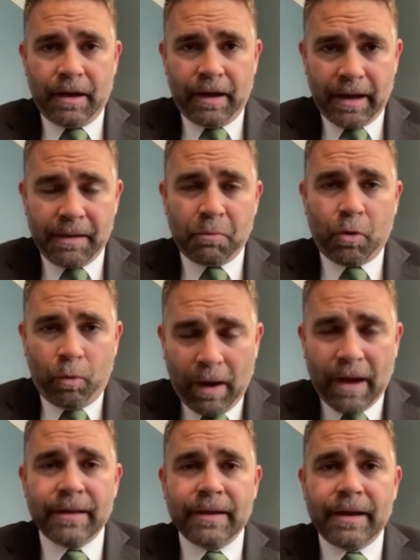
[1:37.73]

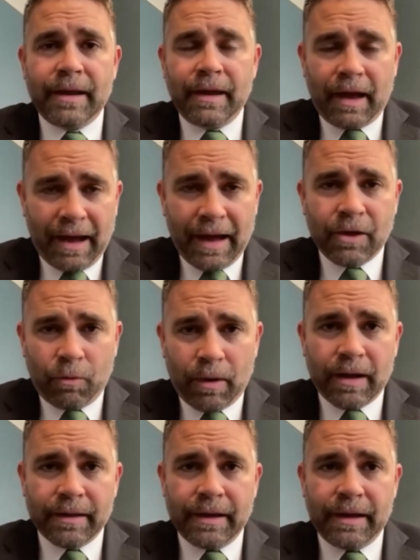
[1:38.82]
quality, high
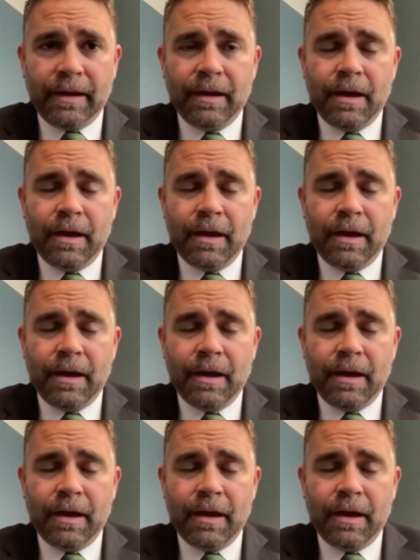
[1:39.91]
quality,